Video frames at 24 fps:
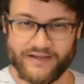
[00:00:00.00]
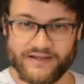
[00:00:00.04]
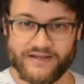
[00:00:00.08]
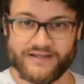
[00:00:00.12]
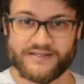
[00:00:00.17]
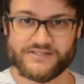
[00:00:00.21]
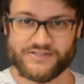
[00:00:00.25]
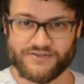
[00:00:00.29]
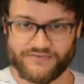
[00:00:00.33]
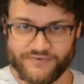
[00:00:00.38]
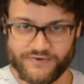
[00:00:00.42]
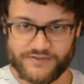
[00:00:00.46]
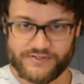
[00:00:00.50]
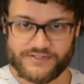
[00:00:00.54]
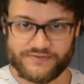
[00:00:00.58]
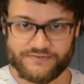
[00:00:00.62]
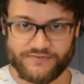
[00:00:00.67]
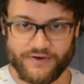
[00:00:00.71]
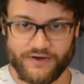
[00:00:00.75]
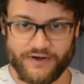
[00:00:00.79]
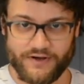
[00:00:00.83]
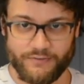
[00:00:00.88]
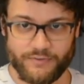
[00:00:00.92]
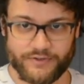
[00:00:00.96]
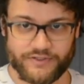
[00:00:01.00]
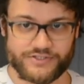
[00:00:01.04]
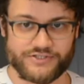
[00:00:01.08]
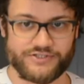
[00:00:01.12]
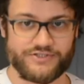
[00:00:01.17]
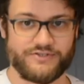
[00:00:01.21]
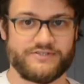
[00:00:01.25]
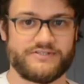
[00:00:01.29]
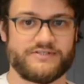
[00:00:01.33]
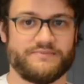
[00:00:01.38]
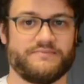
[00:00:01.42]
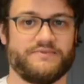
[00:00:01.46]
So first of all, I want to show
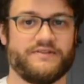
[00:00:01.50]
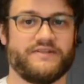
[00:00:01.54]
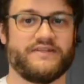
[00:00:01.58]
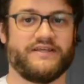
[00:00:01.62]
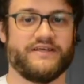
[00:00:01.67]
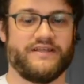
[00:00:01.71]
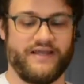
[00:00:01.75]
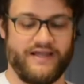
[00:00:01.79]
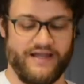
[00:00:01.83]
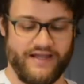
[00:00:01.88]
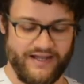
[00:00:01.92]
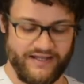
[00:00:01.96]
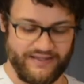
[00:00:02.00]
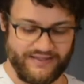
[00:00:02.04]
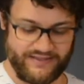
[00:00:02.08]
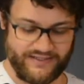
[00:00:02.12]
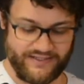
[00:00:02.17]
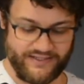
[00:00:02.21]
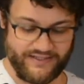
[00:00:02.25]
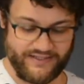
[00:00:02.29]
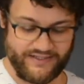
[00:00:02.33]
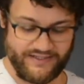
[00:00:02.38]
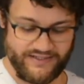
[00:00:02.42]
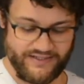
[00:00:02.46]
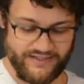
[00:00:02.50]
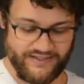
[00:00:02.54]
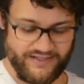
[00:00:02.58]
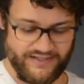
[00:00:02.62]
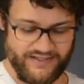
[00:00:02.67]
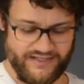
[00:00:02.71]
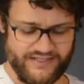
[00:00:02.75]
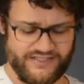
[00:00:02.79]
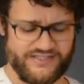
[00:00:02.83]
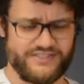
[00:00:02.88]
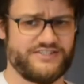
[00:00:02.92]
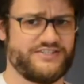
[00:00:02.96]
you something that I think
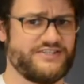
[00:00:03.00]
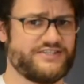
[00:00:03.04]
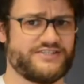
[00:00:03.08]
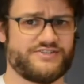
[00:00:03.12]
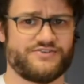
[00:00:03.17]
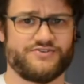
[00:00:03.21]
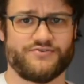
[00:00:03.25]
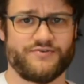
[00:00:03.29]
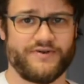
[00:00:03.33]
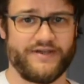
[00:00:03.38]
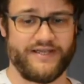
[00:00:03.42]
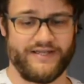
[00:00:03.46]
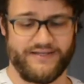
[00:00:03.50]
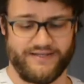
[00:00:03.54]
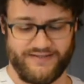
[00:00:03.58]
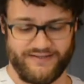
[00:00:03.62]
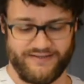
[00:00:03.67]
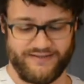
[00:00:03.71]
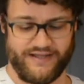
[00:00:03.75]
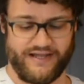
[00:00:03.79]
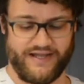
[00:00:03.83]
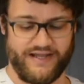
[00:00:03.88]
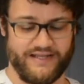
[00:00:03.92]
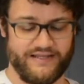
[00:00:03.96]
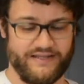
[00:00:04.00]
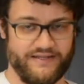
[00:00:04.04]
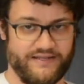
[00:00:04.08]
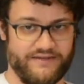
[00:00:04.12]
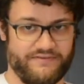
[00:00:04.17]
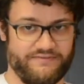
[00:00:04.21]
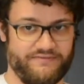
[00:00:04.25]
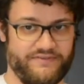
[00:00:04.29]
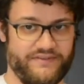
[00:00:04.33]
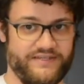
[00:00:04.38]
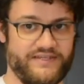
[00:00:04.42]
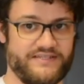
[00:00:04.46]
is just great. I
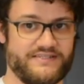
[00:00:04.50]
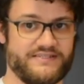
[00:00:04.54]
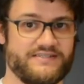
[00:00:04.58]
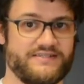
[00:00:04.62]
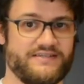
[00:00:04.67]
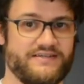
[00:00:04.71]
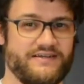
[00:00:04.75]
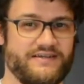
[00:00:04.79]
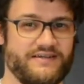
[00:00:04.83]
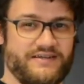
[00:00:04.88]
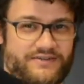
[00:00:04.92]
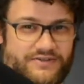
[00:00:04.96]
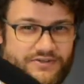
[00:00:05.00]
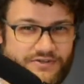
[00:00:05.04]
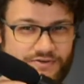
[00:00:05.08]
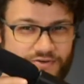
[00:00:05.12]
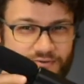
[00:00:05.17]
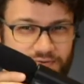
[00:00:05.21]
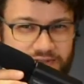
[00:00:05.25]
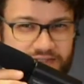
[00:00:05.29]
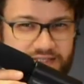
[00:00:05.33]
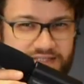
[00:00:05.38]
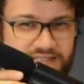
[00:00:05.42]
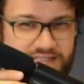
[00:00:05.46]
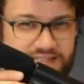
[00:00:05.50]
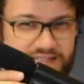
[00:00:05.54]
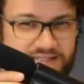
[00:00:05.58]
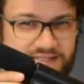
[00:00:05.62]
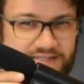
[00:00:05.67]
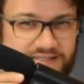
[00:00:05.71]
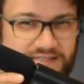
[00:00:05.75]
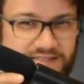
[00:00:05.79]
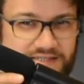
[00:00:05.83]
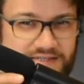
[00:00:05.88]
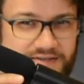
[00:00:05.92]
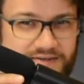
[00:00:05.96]
love these. Do you know what this
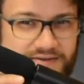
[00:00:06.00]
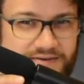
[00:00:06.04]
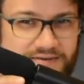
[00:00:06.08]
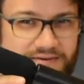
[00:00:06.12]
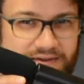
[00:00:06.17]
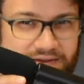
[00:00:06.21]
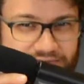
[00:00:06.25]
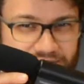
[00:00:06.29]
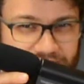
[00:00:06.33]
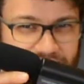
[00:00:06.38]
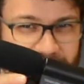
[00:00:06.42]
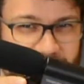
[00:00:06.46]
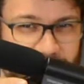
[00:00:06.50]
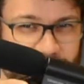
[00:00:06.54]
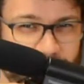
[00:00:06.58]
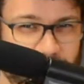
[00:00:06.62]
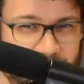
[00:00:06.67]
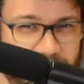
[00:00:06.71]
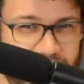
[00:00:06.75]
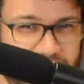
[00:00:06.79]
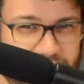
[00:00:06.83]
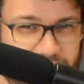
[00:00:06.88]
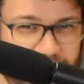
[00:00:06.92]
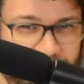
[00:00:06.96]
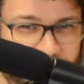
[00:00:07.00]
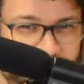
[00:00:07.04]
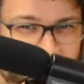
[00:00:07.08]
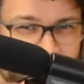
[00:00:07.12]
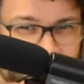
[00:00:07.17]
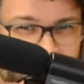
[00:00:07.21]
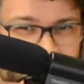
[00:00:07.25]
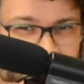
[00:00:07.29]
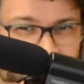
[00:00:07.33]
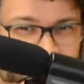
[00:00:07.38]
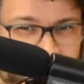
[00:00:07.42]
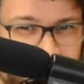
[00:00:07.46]
is? Have you seen one of these
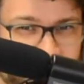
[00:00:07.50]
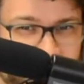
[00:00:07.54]
before?